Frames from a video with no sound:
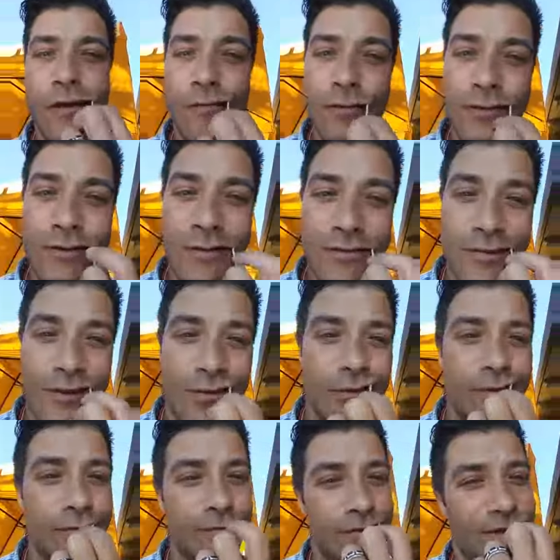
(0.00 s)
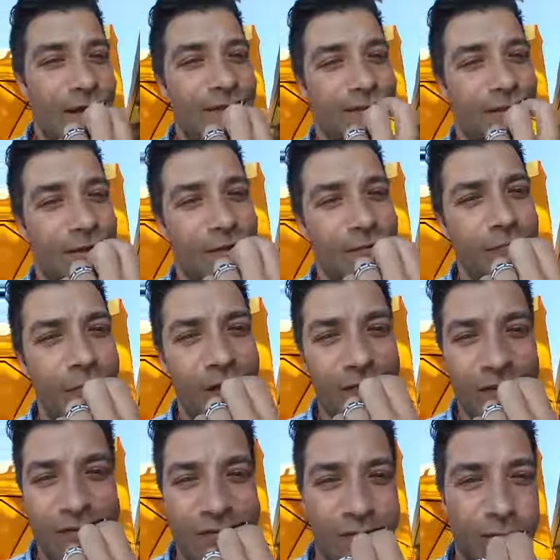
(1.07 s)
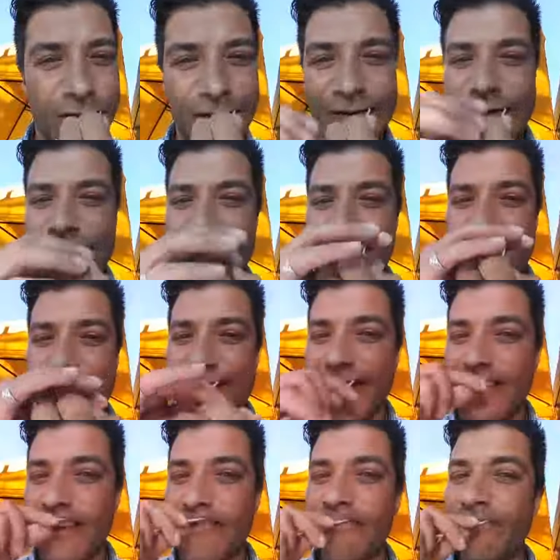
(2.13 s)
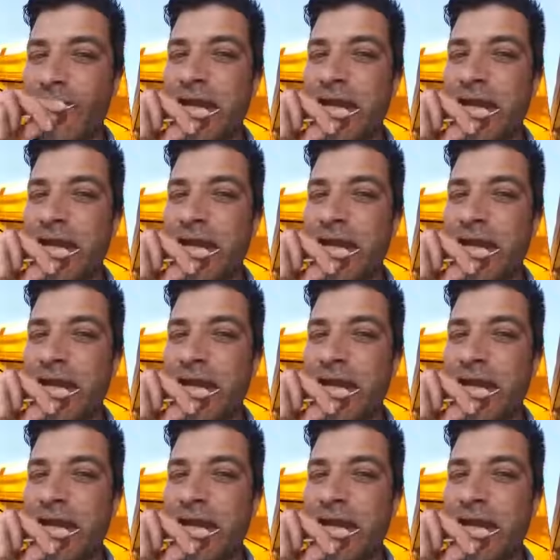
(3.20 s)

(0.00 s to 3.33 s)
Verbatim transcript: What songs did you sounds did your mom used to make to you as a kid?